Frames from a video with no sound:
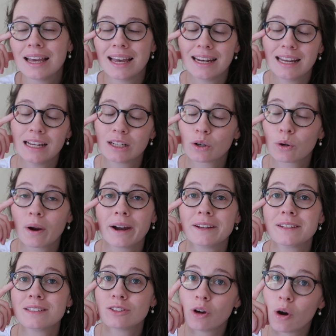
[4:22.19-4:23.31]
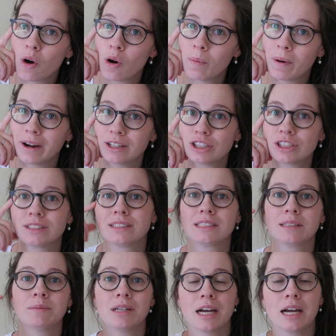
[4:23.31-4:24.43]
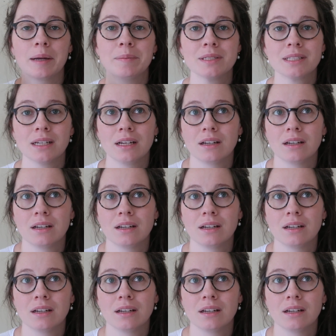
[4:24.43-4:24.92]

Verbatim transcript: and he'd cry so much. And sometimes,